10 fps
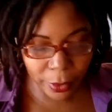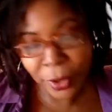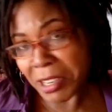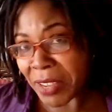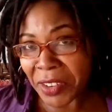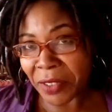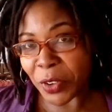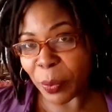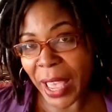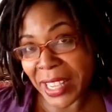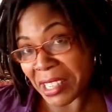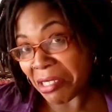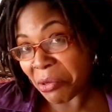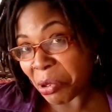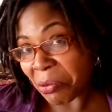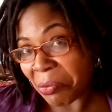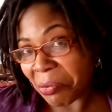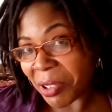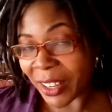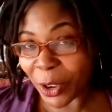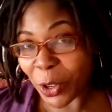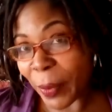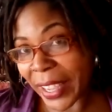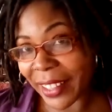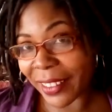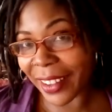or even if you're passing through, you know, you might get